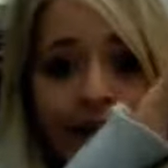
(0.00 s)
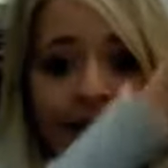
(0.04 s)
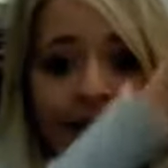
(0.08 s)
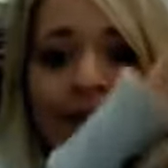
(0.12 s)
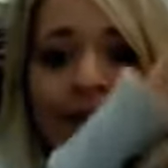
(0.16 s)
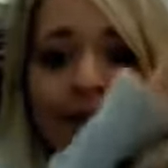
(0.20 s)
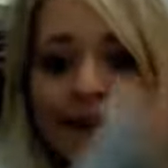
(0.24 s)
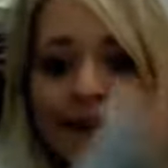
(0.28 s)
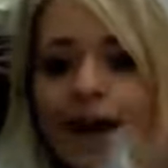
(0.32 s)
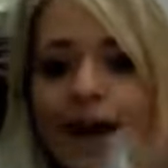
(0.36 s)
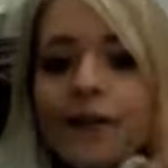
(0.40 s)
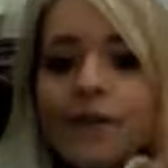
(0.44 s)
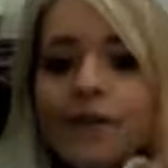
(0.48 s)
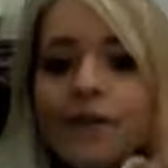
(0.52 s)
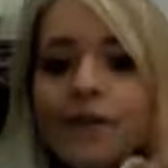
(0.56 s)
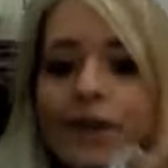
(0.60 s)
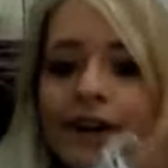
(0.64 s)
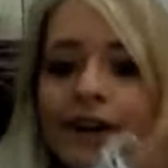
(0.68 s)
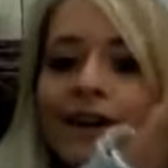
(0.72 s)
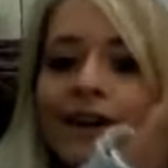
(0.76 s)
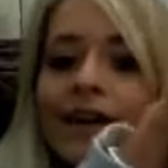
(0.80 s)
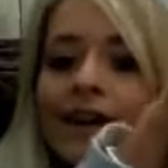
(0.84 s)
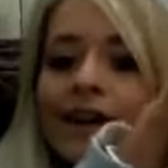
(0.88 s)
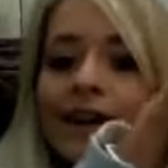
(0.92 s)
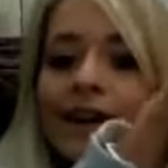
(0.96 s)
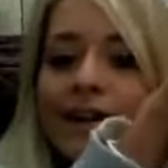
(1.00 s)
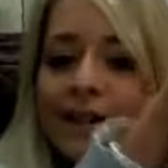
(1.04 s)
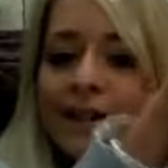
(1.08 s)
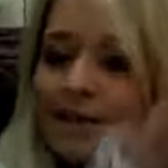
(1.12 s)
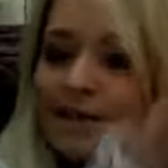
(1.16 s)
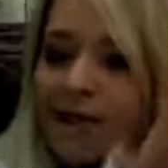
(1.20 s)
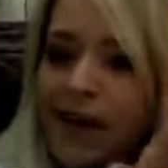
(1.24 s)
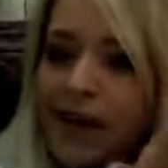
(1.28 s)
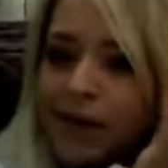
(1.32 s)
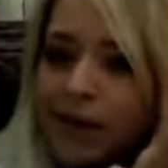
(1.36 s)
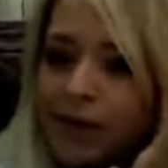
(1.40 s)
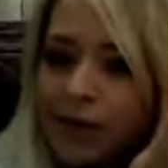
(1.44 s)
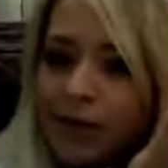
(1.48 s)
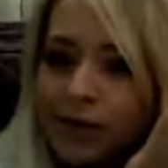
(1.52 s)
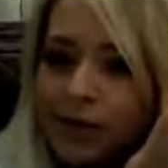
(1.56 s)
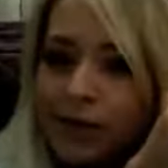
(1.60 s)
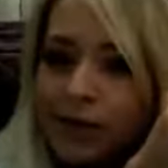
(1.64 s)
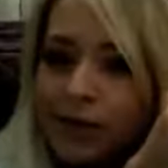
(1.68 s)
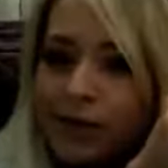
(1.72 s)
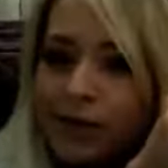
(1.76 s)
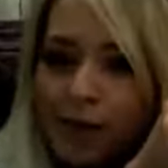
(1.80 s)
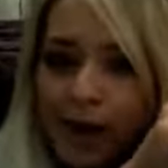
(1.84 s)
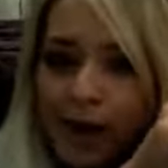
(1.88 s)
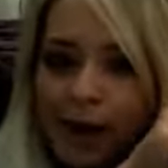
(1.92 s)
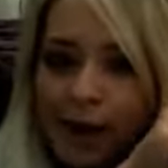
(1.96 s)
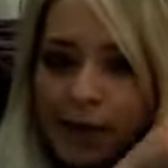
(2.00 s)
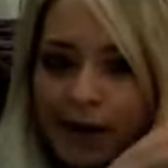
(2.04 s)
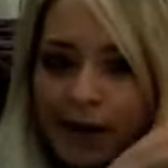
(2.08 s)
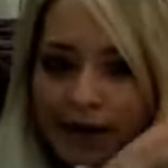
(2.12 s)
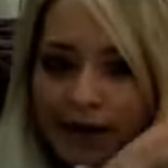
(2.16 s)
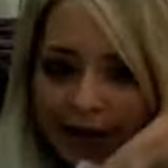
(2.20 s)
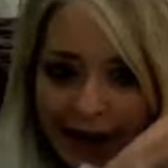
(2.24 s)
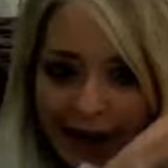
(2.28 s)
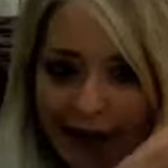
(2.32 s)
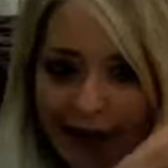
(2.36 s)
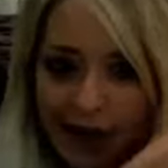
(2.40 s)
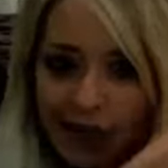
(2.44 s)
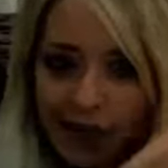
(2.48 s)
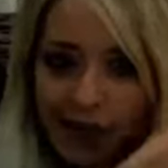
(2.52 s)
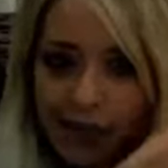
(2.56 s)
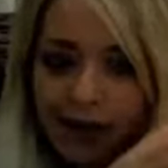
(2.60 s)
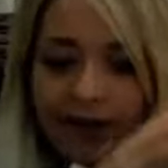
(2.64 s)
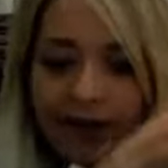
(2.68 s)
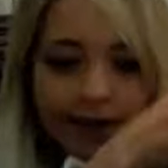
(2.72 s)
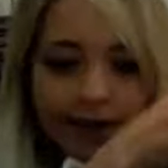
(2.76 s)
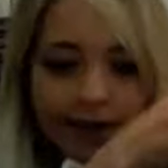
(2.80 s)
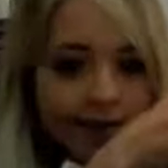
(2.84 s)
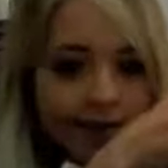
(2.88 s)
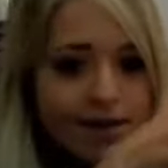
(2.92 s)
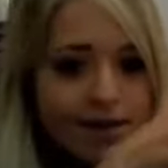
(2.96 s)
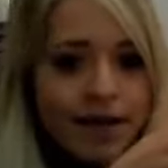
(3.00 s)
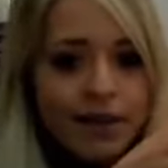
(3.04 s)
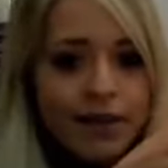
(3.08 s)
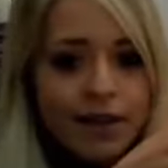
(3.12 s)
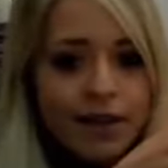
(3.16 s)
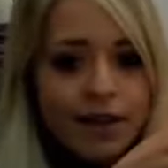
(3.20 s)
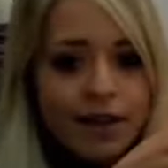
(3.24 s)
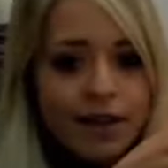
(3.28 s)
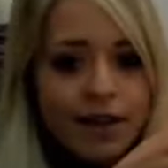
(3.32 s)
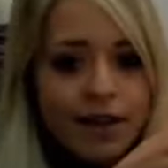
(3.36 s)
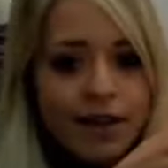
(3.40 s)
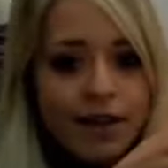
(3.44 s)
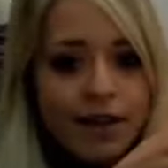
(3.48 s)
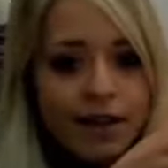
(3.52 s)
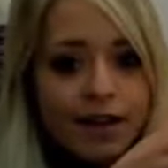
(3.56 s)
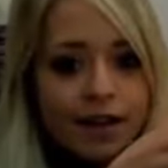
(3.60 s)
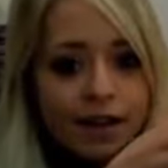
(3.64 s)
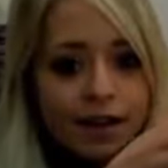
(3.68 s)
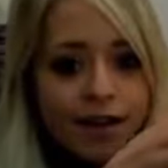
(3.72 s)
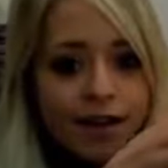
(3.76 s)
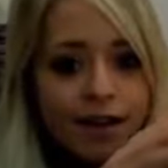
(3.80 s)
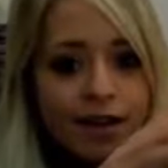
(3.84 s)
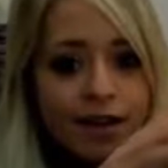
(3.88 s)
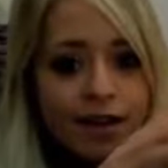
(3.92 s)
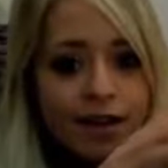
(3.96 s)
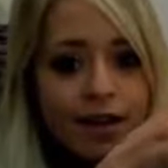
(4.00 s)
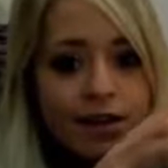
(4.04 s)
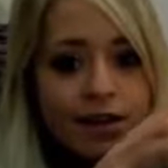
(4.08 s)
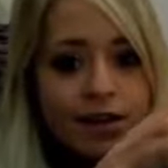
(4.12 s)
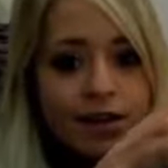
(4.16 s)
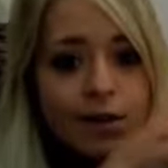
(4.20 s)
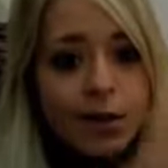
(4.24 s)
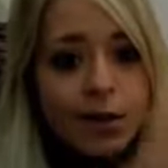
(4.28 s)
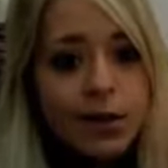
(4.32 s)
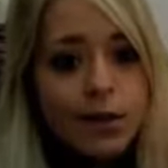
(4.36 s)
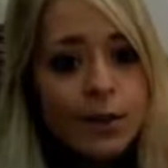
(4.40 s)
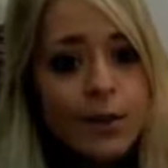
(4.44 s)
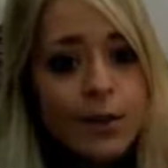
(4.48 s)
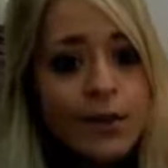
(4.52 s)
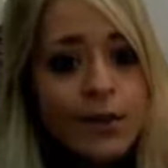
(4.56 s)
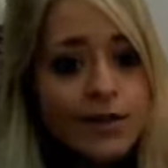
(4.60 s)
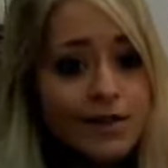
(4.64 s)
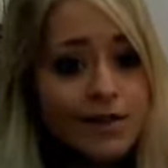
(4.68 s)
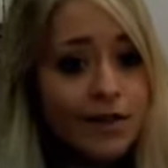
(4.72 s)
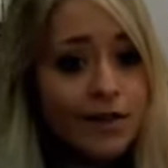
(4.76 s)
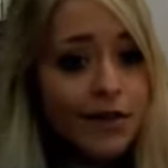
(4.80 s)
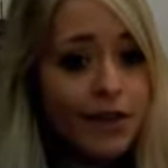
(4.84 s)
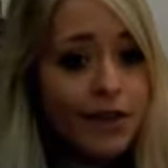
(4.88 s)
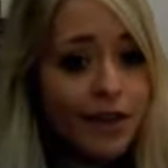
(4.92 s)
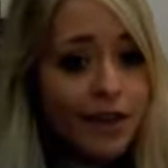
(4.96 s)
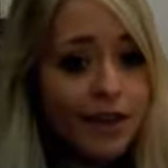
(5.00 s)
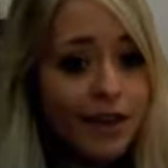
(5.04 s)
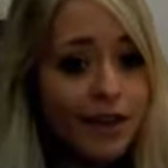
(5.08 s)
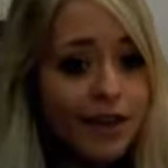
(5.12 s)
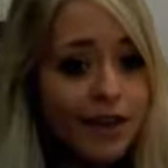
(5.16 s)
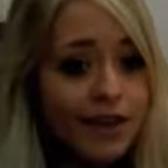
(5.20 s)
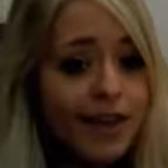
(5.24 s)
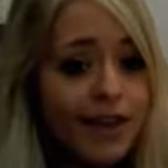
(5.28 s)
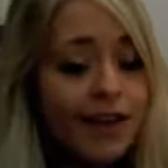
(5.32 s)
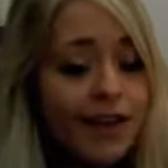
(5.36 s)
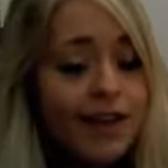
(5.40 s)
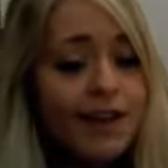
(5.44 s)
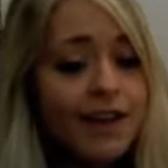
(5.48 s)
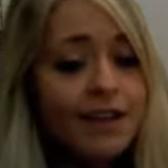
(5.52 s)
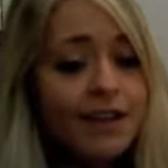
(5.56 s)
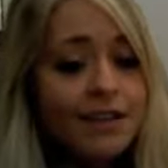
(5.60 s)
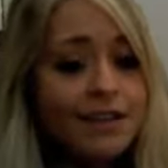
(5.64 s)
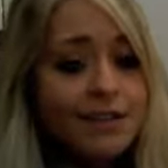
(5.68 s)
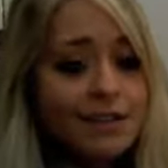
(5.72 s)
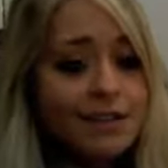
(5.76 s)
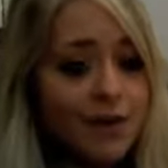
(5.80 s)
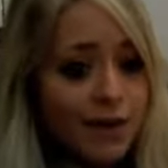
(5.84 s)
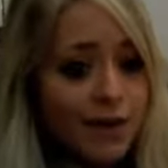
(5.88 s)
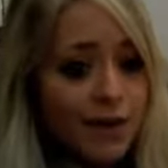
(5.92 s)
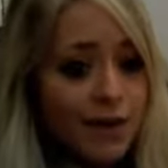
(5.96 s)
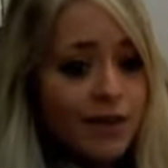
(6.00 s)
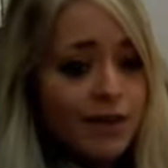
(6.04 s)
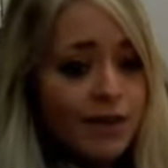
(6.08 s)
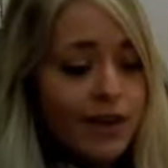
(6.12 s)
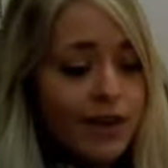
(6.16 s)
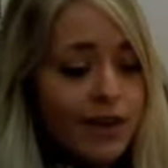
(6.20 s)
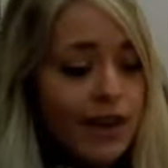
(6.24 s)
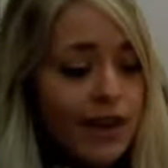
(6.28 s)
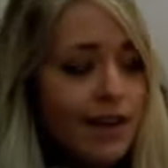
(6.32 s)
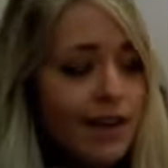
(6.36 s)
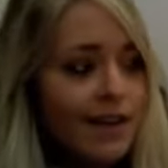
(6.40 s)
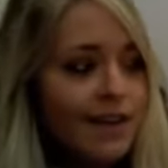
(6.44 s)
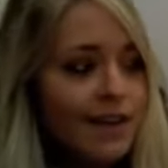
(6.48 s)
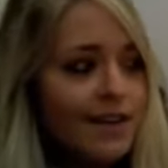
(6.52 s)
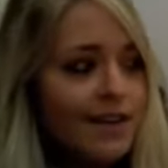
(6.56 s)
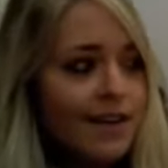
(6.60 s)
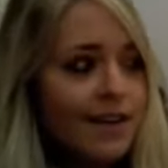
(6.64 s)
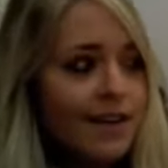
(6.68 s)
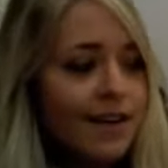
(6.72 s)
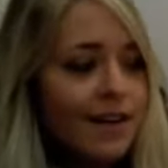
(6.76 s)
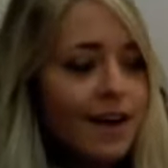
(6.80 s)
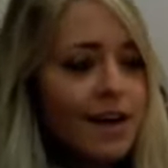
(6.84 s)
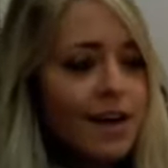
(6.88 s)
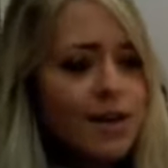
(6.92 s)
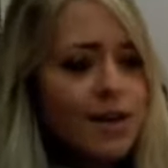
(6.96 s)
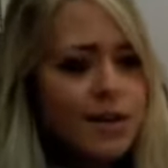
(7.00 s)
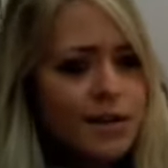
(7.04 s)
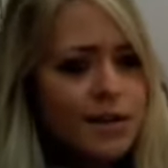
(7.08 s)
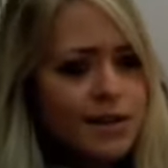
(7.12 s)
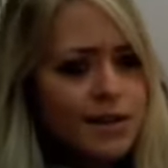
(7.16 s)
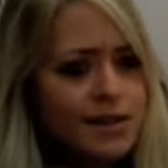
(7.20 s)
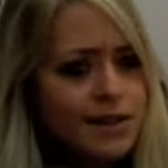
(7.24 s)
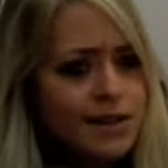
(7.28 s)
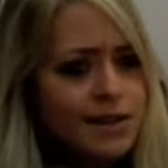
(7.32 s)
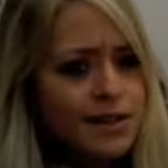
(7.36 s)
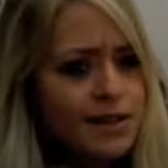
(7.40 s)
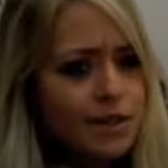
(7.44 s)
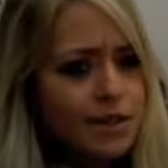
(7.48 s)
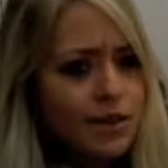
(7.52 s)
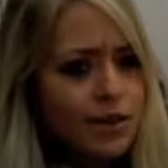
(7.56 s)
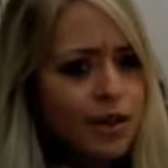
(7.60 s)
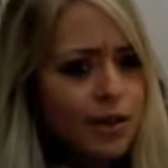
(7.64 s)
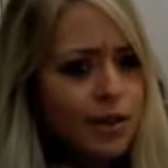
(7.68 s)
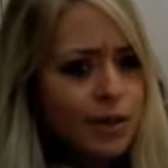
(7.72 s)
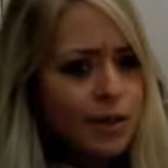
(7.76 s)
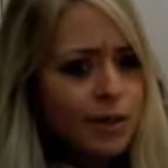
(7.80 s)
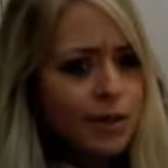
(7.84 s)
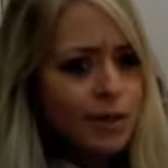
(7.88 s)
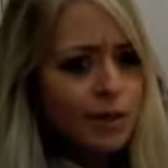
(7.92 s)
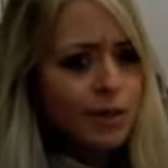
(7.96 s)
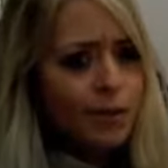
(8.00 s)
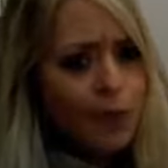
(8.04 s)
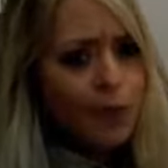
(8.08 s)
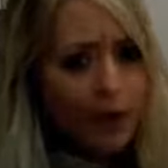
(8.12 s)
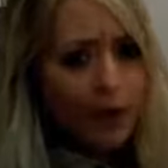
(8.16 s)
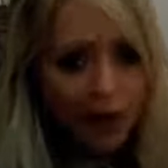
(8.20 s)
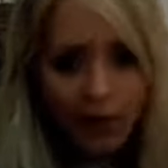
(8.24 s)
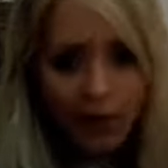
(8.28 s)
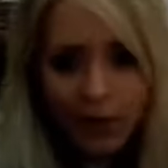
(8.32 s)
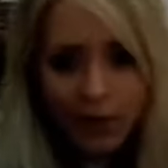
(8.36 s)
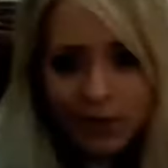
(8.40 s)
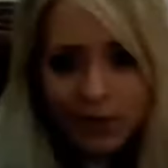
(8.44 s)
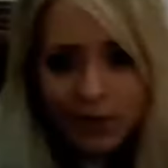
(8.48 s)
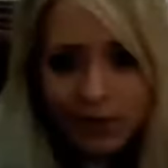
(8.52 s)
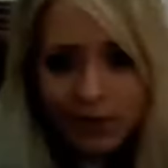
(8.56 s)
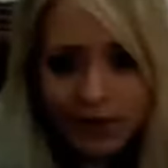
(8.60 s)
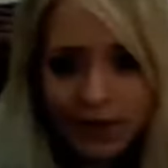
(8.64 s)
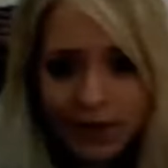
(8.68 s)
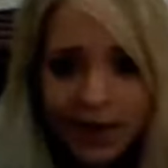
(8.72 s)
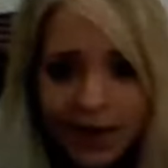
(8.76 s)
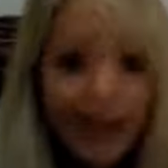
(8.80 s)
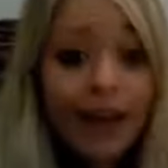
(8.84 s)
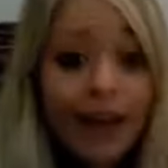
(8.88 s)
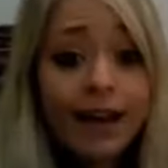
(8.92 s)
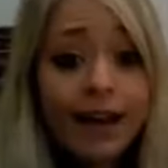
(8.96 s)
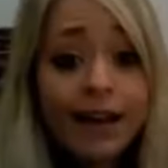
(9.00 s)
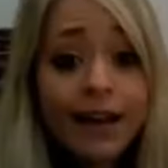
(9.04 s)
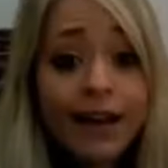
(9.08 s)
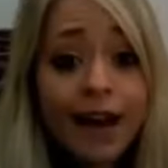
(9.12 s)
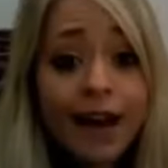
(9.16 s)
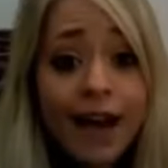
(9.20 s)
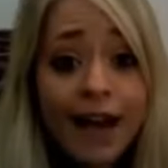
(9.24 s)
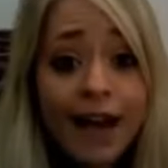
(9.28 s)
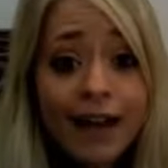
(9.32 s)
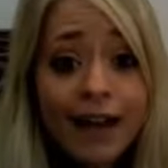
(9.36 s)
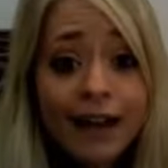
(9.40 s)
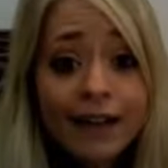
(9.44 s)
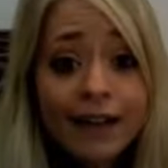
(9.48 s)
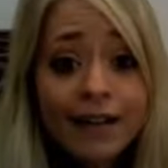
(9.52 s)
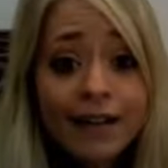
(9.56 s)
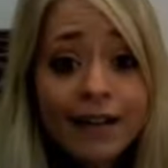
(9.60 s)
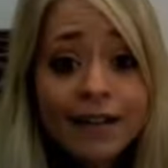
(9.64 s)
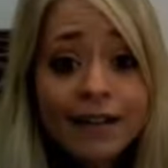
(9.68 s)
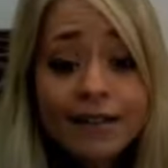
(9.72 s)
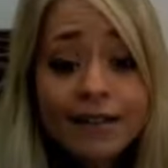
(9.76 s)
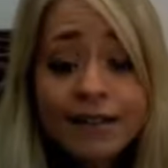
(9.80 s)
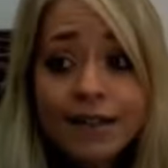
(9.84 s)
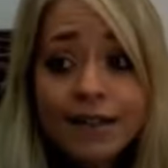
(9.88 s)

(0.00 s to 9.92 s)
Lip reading: it's heavy. It's as heavy as a normal handbag now, and it doesn't have anything in it. So when you put stuff in it, it's so heavy. And I knew this in the shop when I was going to get it, and